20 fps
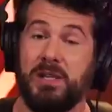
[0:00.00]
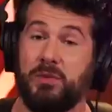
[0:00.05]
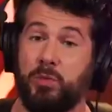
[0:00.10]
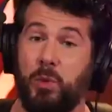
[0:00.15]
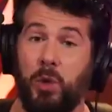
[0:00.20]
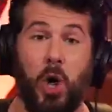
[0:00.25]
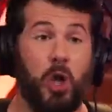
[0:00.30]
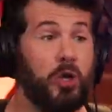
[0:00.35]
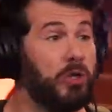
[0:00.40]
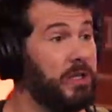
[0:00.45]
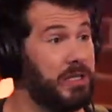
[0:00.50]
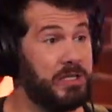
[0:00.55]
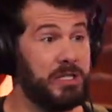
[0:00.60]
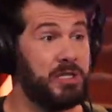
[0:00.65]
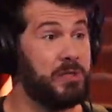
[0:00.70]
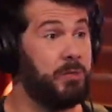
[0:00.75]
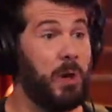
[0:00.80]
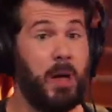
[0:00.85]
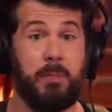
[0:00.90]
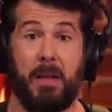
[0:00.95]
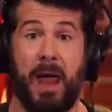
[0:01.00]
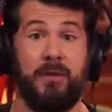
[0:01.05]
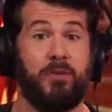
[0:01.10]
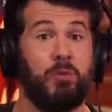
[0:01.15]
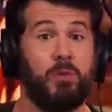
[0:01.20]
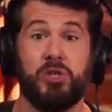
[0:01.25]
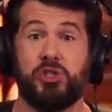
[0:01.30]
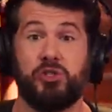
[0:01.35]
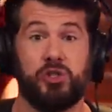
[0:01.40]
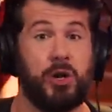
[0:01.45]
what it is. This is the problem.
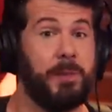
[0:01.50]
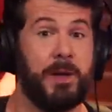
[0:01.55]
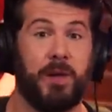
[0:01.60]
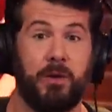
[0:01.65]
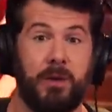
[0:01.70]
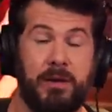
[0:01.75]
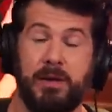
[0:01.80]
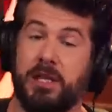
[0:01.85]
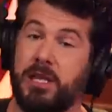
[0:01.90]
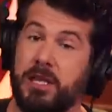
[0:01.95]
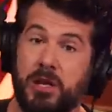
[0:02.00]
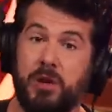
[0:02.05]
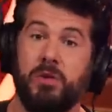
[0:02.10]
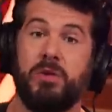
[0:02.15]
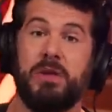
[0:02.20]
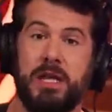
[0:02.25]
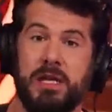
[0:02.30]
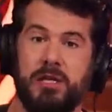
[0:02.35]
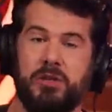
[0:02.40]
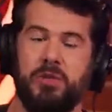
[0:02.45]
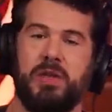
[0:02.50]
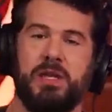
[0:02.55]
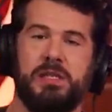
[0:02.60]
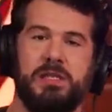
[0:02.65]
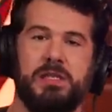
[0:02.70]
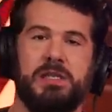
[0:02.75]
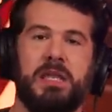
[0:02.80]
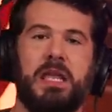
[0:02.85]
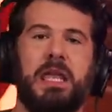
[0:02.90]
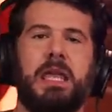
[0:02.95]
Everyone's tripping around it. You don't need to.
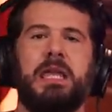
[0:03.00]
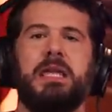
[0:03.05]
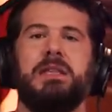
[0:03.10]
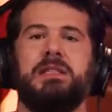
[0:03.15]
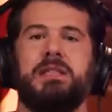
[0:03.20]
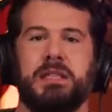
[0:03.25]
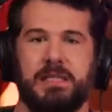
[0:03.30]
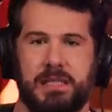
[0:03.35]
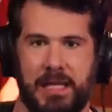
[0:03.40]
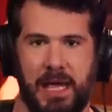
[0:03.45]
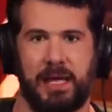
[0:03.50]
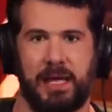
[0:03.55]
This is the easiest